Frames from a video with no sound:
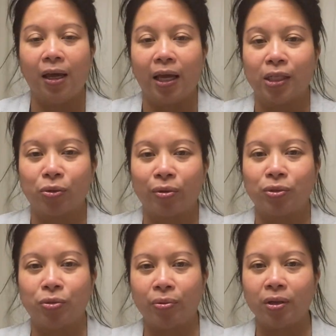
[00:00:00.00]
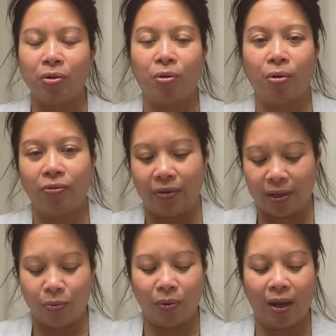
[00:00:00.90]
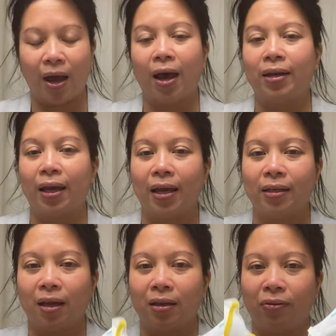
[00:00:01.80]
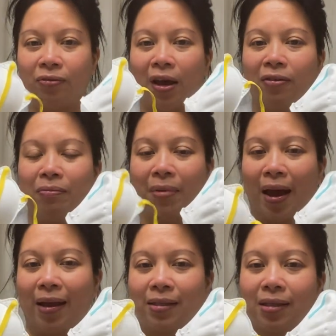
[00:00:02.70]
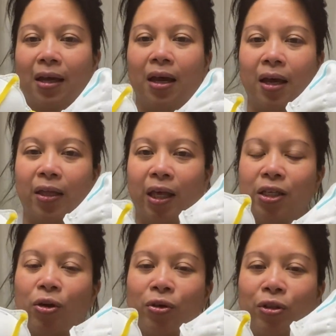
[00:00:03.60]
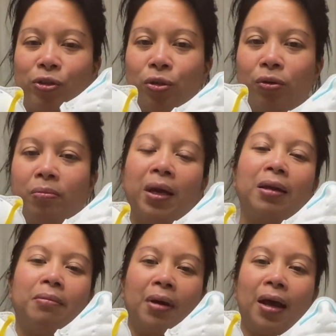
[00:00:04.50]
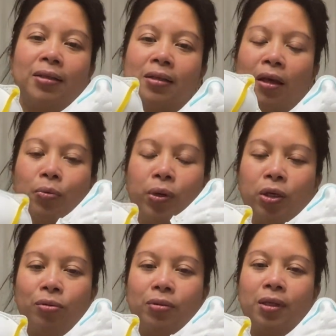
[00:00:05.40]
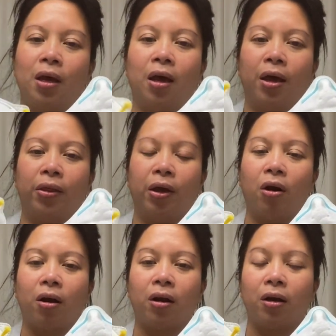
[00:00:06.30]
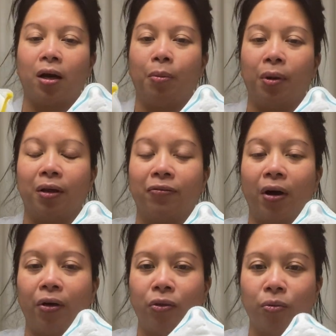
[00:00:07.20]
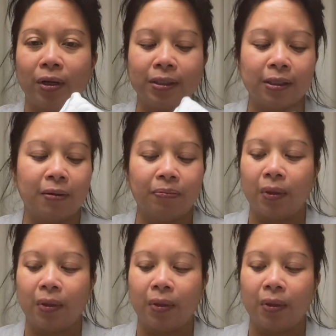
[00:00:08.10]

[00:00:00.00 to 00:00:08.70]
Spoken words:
And so during COVID, we had N95 masks. These are the two main masks that we use. There are a couple of other ones,